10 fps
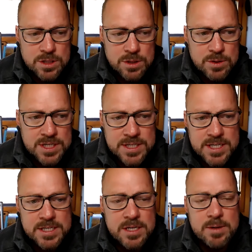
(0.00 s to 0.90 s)
to
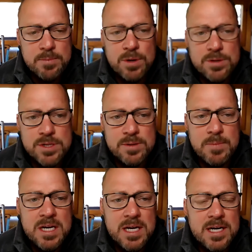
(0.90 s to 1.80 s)
consistently producing
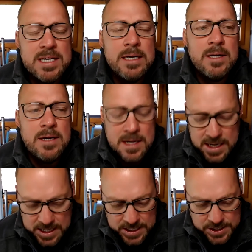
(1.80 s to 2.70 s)
media,
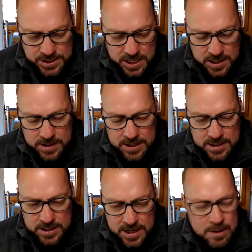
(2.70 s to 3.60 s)
is
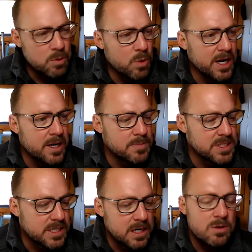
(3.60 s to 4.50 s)
I would wake up
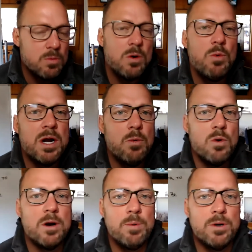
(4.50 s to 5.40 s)
and say, oh, what would I
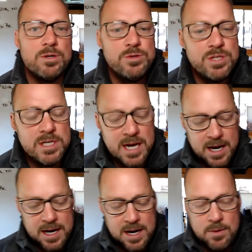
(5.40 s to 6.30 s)
want to produce
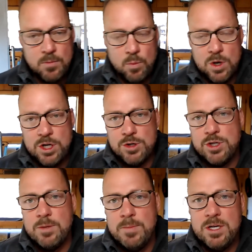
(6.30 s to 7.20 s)
today? And what you
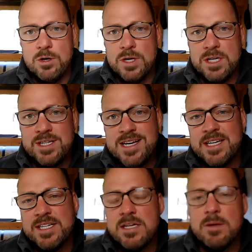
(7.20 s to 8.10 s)
should be doing is
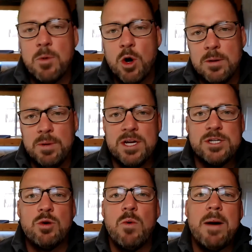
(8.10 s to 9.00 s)
testing the
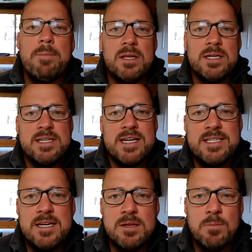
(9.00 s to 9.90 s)
marketplace, or rapidly
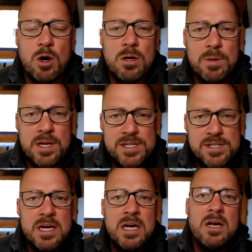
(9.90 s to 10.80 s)
testing the marketplace